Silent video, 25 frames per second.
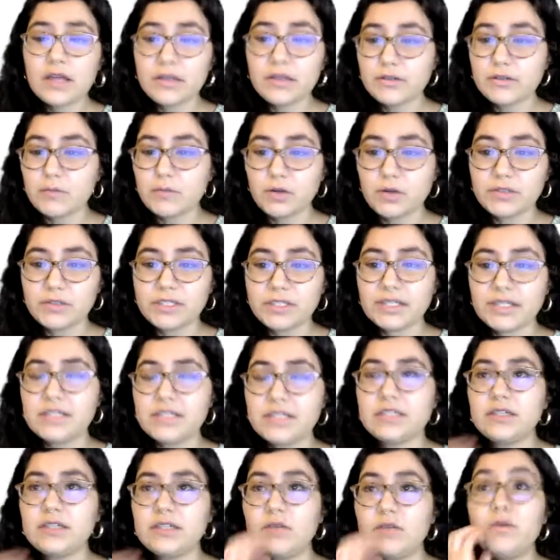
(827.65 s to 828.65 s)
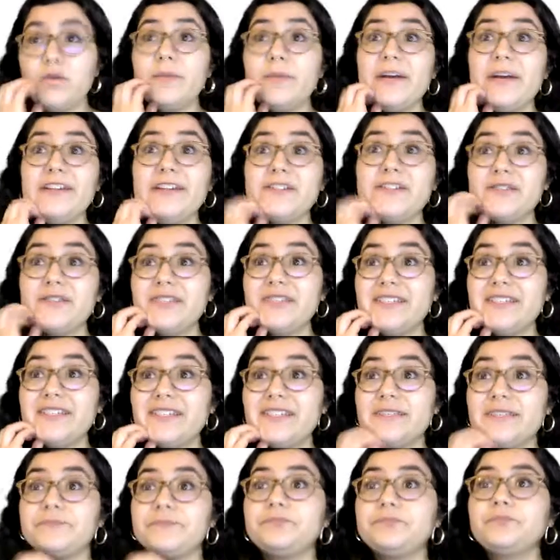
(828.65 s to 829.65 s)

the most ideal. We might do this